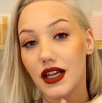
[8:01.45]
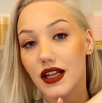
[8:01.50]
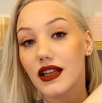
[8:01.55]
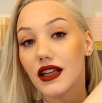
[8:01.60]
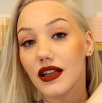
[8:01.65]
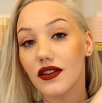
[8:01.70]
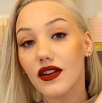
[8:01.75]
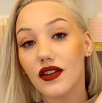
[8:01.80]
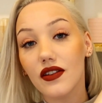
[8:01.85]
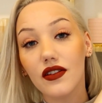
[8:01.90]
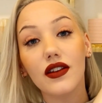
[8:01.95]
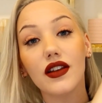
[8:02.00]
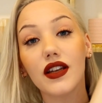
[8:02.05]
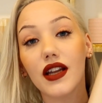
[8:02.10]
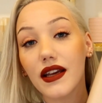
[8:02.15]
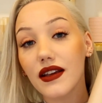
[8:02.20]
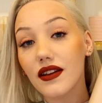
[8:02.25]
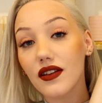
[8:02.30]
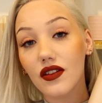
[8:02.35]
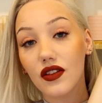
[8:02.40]
This is
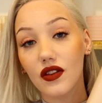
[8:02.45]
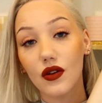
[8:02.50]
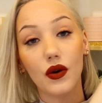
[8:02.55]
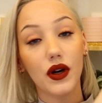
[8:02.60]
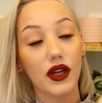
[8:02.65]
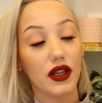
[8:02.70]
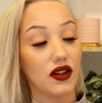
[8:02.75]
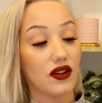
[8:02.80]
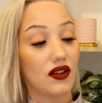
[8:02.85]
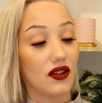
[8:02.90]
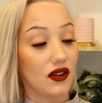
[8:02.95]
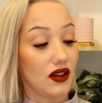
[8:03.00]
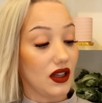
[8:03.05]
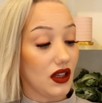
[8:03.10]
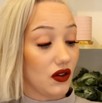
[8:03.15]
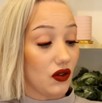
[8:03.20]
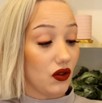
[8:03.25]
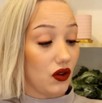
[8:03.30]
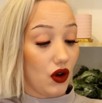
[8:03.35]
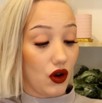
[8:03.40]
nice though. I can see
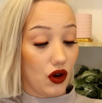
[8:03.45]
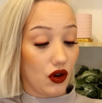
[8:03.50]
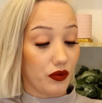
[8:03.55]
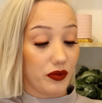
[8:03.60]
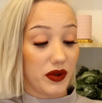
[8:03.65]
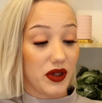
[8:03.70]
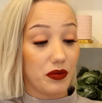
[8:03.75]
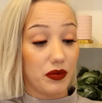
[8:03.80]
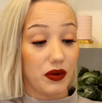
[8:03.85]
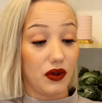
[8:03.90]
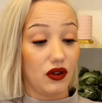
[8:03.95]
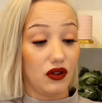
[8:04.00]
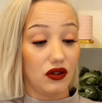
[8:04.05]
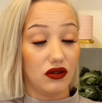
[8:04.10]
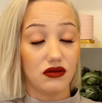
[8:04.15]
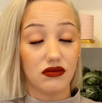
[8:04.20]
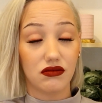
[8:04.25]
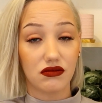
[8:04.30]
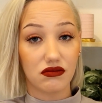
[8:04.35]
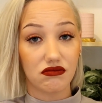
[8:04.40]
a lot of
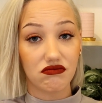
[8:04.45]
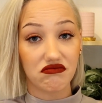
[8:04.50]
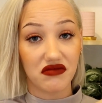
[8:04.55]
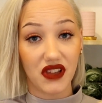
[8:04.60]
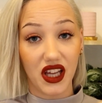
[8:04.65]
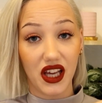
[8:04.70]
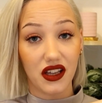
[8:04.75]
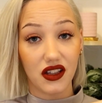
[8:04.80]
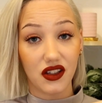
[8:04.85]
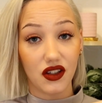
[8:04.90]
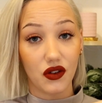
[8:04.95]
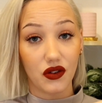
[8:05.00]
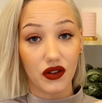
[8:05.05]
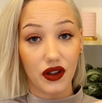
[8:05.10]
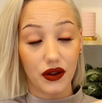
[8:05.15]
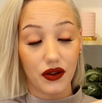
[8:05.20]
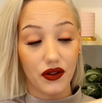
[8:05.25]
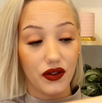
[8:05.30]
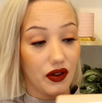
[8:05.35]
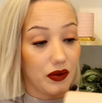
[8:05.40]
people getting use
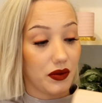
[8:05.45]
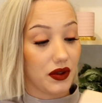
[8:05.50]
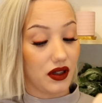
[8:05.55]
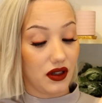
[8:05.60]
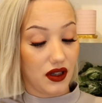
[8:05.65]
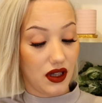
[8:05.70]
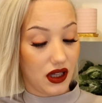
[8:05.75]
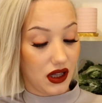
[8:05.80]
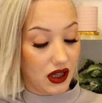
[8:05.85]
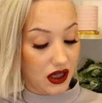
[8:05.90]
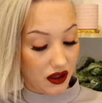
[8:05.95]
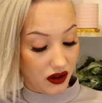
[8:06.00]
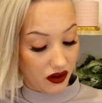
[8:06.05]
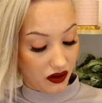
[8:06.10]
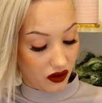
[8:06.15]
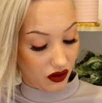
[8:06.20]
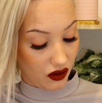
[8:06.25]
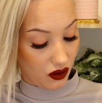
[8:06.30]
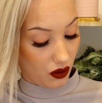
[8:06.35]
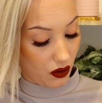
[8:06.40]
out of something like this,
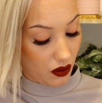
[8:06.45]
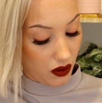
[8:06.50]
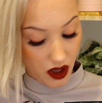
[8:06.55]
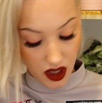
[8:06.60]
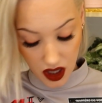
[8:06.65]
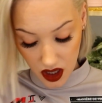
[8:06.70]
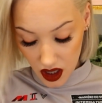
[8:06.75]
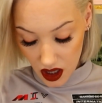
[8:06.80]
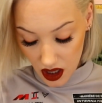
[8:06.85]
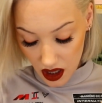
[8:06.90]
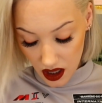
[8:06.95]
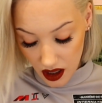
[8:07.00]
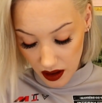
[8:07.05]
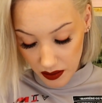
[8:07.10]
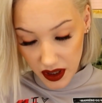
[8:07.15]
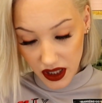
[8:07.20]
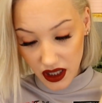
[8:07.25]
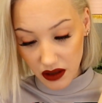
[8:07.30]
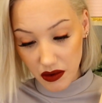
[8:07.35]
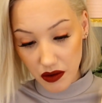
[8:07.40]
so I
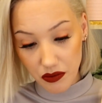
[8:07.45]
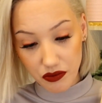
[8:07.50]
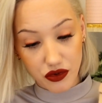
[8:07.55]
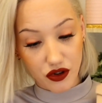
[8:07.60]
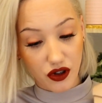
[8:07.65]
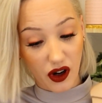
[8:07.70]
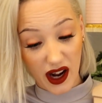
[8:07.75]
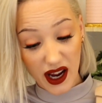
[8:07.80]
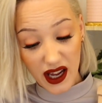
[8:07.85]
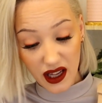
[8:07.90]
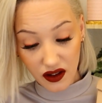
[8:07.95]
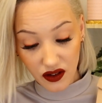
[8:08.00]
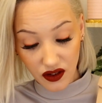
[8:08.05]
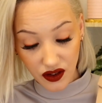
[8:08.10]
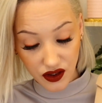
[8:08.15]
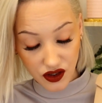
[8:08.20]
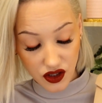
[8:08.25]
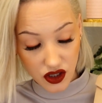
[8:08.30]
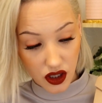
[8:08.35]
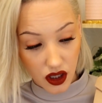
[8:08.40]
mean, I'm
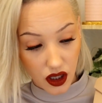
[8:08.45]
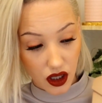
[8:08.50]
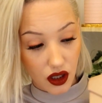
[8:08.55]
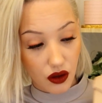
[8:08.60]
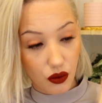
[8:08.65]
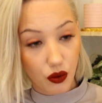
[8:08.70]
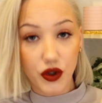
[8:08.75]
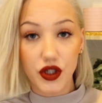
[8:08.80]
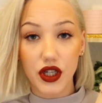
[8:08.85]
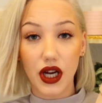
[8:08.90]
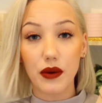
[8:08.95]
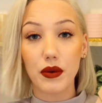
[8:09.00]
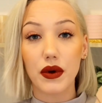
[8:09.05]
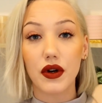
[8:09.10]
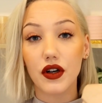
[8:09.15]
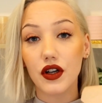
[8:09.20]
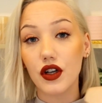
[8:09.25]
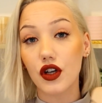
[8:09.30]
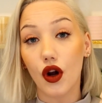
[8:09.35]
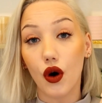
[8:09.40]
impressed. Would I
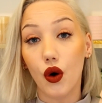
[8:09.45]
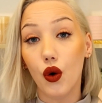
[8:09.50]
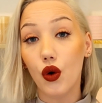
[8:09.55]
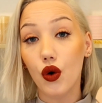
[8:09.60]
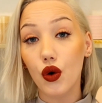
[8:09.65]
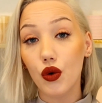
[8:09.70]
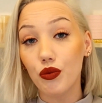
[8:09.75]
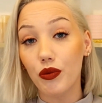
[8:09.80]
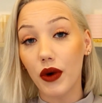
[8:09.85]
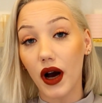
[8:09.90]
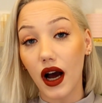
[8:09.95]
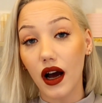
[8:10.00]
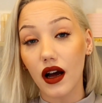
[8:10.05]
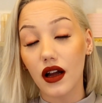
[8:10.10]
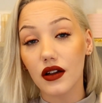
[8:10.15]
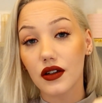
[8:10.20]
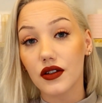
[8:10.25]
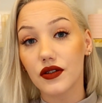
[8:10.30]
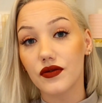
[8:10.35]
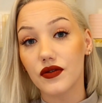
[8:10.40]
wear it? No,
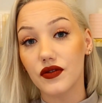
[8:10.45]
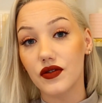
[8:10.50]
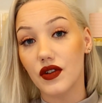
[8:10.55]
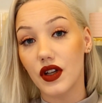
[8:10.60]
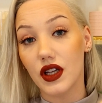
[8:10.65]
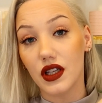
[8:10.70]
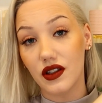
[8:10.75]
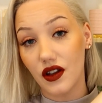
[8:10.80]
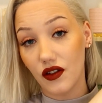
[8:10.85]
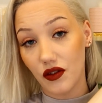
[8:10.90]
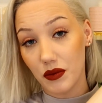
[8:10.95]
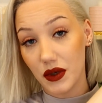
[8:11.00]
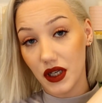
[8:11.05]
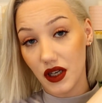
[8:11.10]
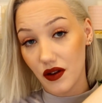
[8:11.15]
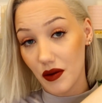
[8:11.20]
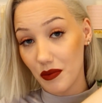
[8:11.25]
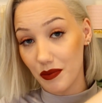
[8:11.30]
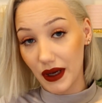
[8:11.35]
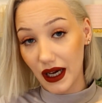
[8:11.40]
but it doesn't mean
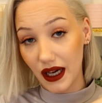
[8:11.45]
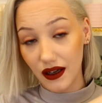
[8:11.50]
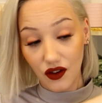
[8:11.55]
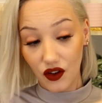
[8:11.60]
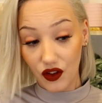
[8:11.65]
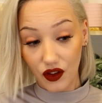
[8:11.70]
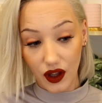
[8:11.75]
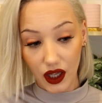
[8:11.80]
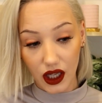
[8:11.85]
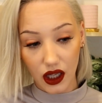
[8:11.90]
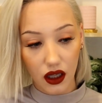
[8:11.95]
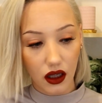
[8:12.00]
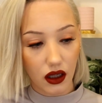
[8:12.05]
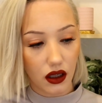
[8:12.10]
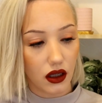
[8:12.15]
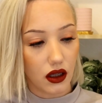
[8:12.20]
it's a bad thing.